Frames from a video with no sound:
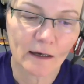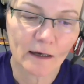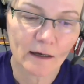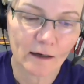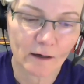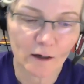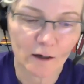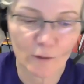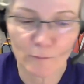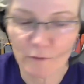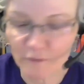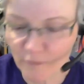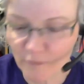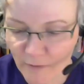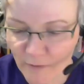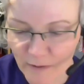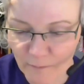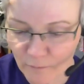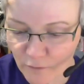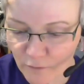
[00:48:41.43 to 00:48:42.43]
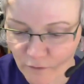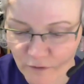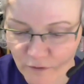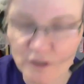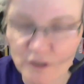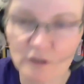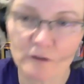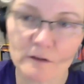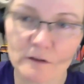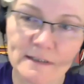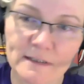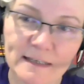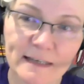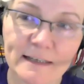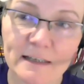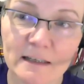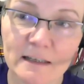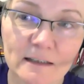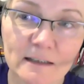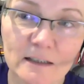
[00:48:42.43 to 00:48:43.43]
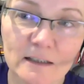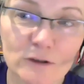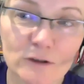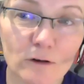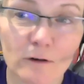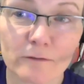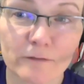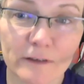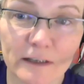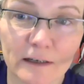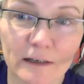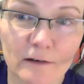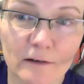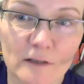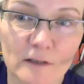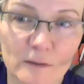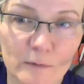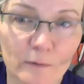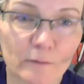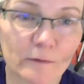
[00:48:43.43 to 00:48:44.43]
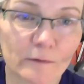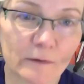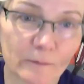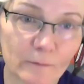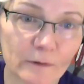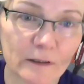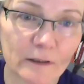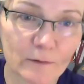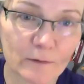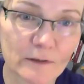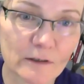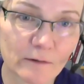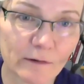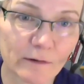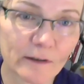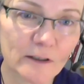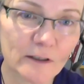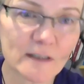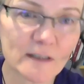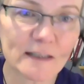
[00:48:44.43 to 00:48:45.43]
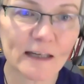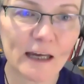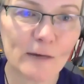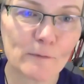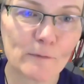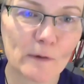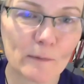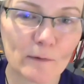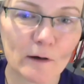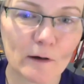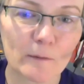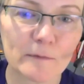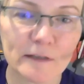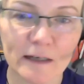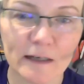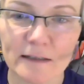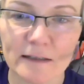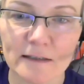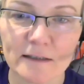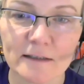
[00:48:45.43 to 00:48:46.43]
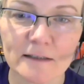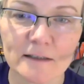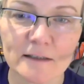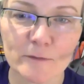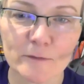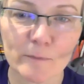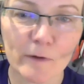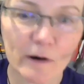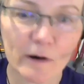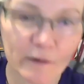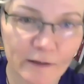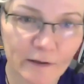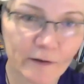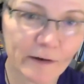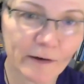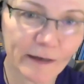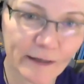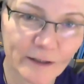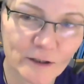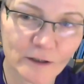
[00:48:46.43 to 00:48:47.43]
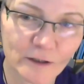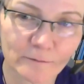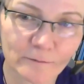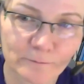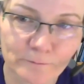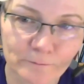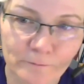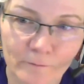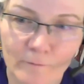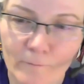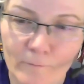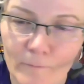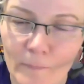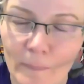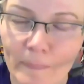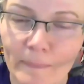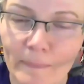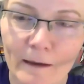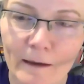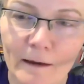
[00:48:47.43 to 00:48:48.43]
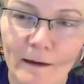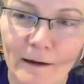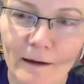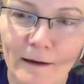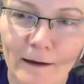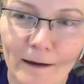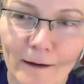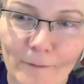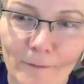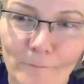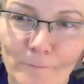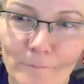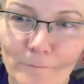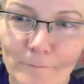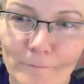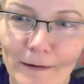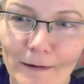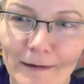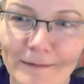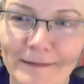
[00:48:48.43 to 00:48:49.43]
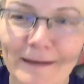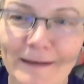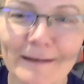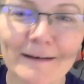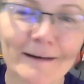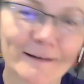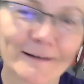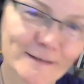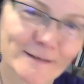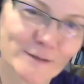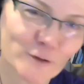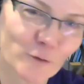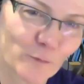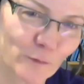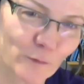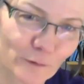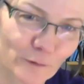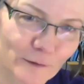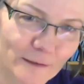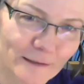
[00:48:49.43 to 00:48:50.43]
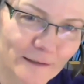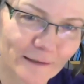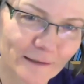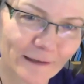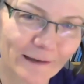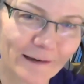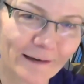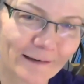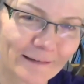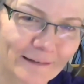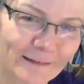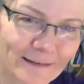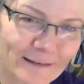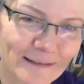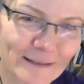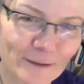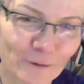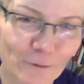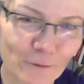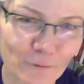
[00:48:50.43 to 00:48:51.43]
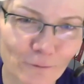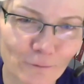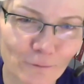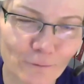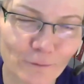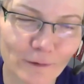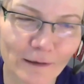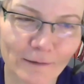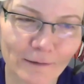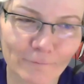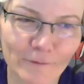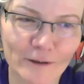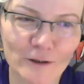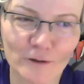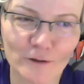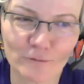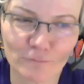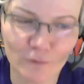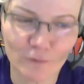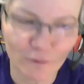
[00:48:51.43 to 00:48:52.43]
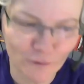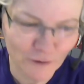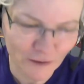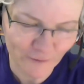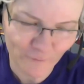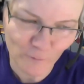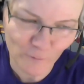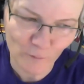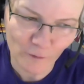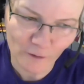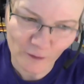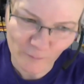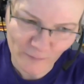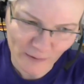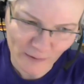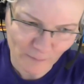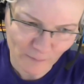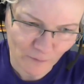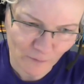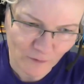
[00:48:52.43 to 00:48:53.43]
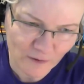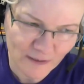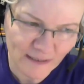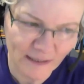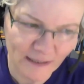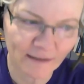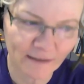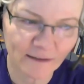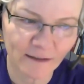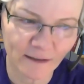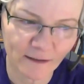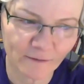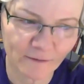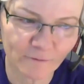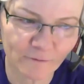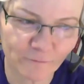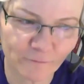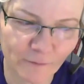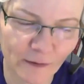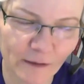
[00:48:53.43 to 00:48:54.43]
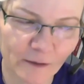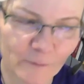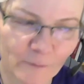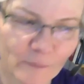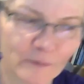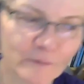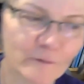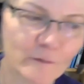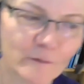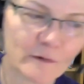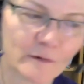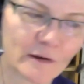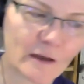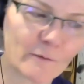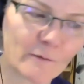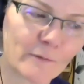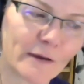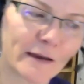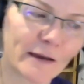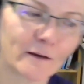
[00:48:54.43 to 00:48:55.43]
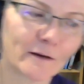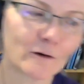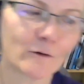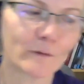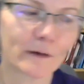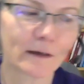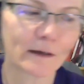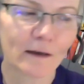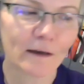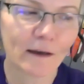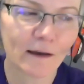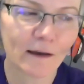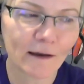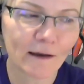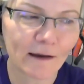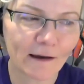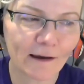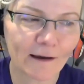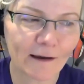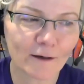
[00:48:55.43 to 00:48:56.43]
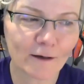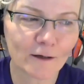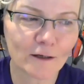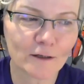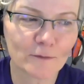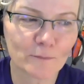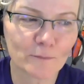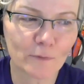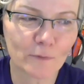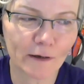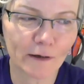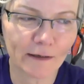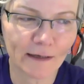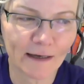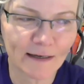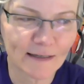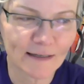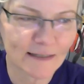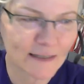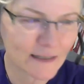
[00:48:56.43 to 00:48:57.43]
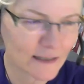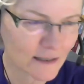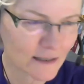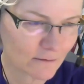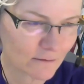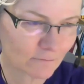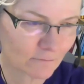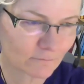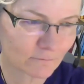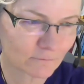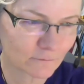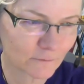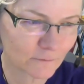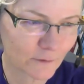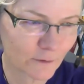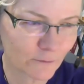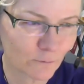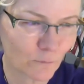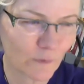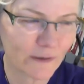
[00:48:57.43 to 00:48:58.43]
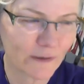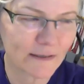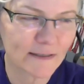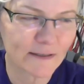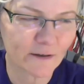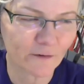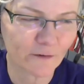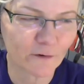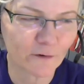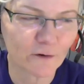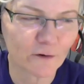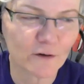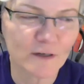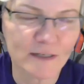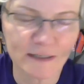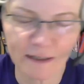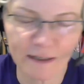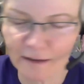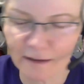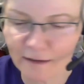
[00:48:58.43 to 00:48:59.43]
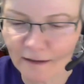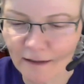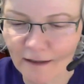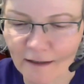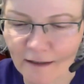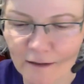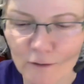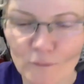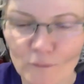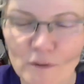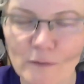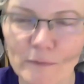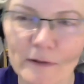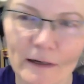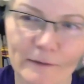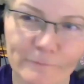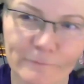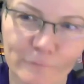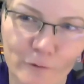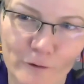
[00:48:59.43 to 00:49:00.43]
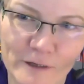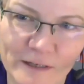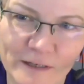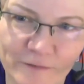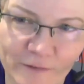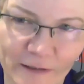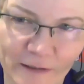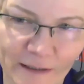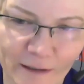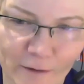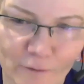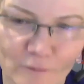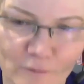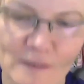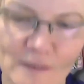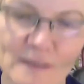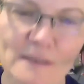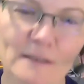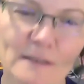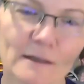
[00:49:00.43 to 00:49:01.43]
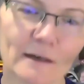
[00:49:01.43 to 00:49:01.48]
a couple of the members could send in short videos about what they were doing, just to keep people updated, to mark the occasion. And that kind of snowballed. And so Richard wrote to all the members, and kind of we got a bit of a campaign going. And by last Wednesday or Thursday, there was something like 40 videos